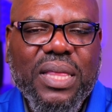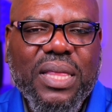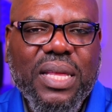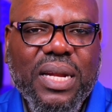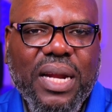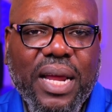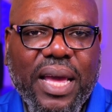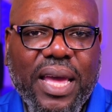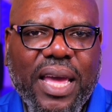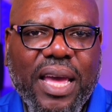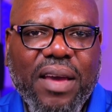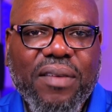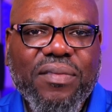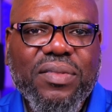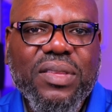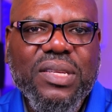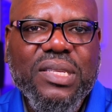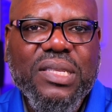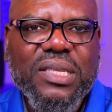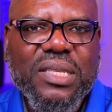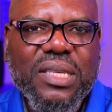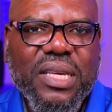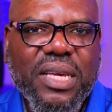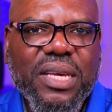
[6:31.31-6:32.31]
that I have
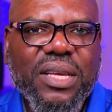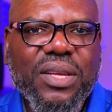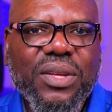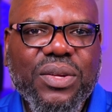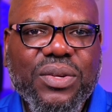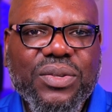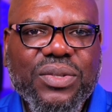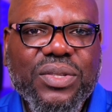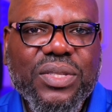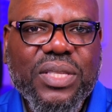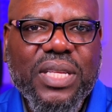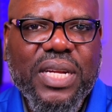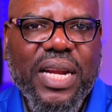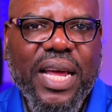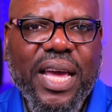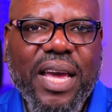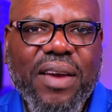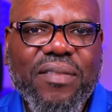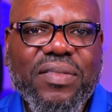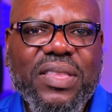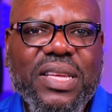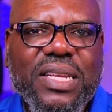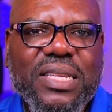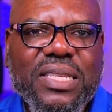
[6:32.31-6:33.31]
the skills, that I
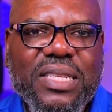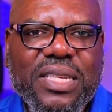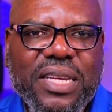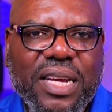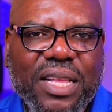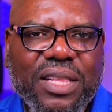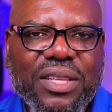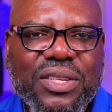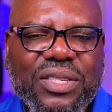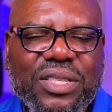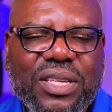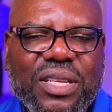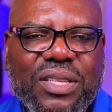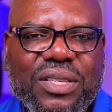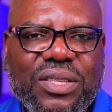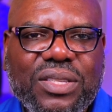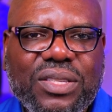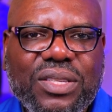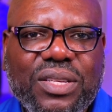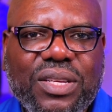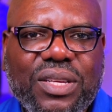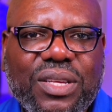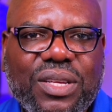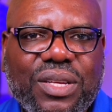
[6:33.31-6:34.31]
have the
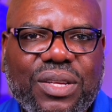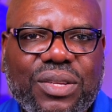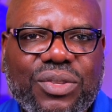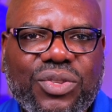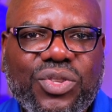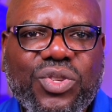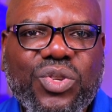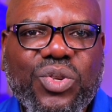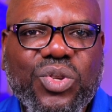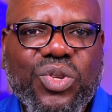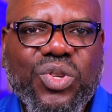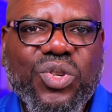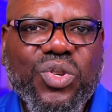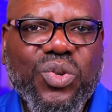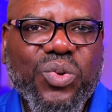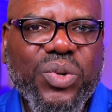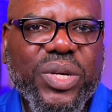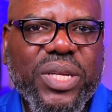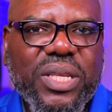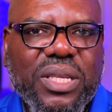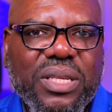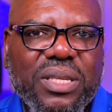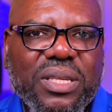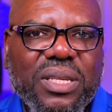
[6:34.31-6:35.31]
intelligence to
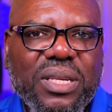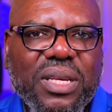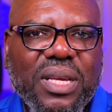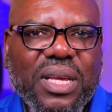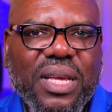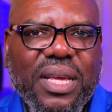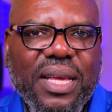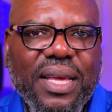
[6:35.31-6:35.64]
do it.